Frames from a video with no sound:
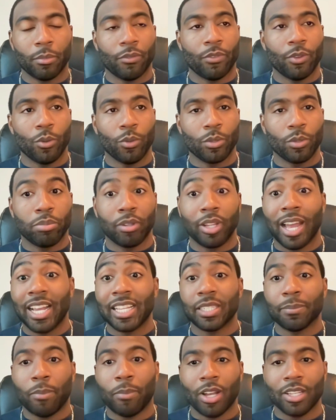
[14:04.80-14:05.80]
of those
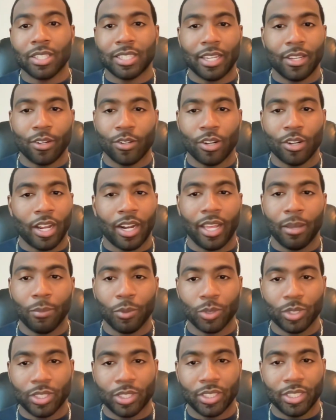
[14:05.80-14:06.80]
blind spots that you're not
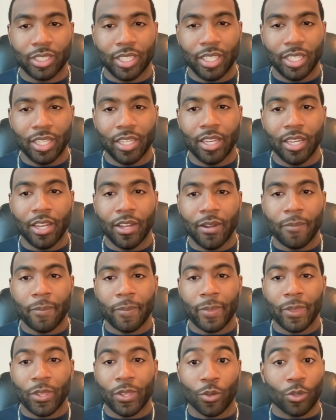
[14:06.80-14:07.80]
able to see
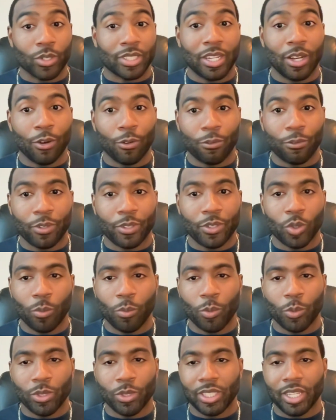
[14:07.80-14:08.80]
yourself. It's
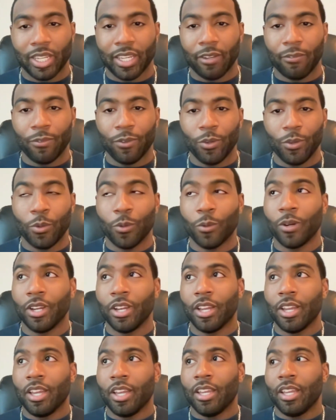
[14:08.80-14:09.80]
almost like if you're
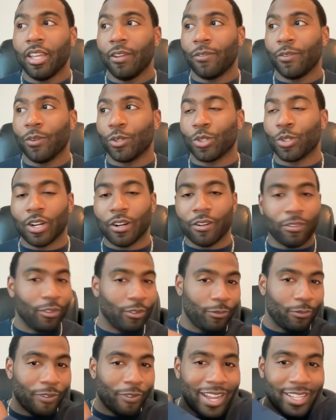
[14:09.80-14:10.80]
trying to
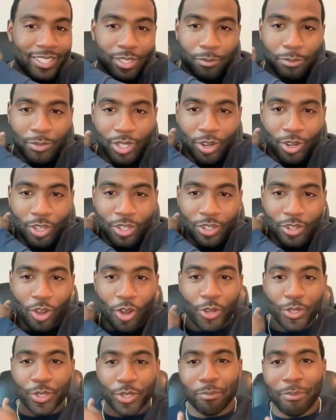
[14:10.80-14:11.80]
find something
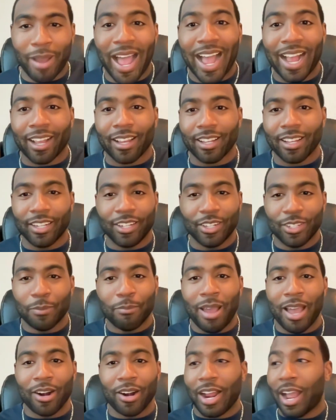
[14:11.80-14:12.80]
on your back, it
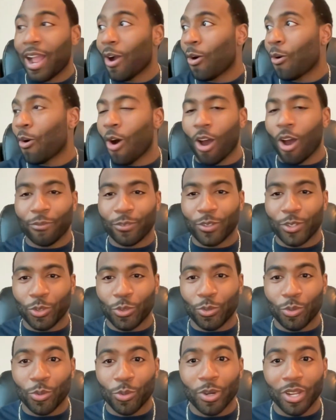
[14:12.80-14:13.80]
doesn't matter how often
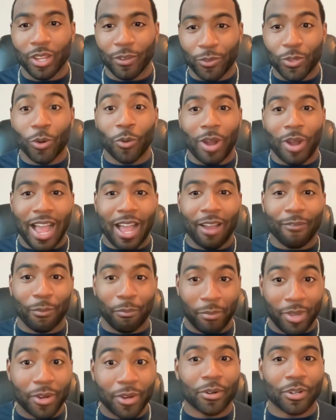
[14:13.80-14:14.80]
you do it. If you don't have a
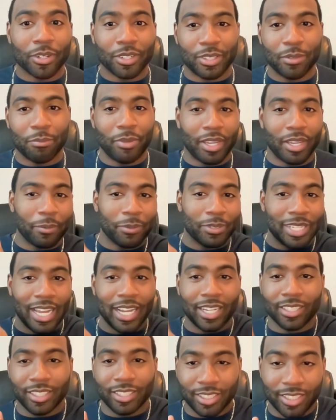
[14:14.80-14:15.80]
mirror to be able to
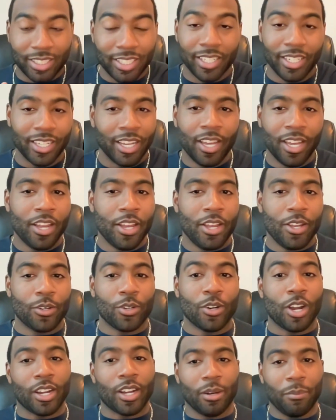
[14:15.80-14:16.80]
actually see,
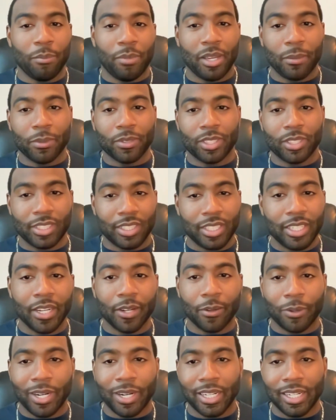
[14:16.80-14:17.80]
you're not going to be able to see
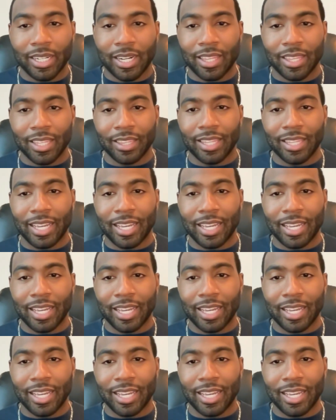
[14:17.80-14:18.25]
it, right? And I think